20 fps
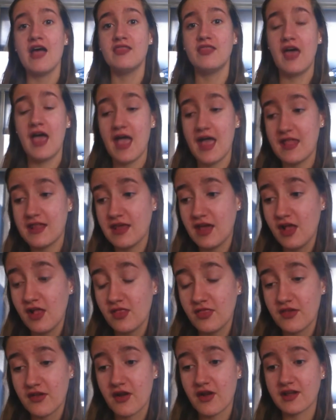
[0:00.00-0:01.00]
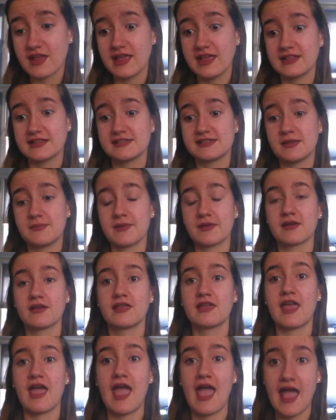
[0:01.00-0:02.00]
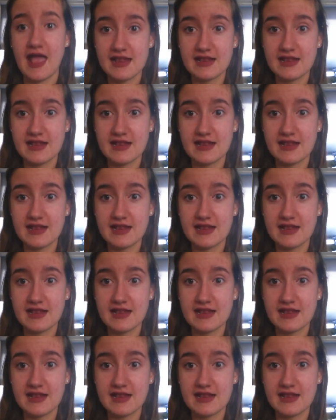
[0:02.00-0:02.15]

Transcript: And then there are kids that barely get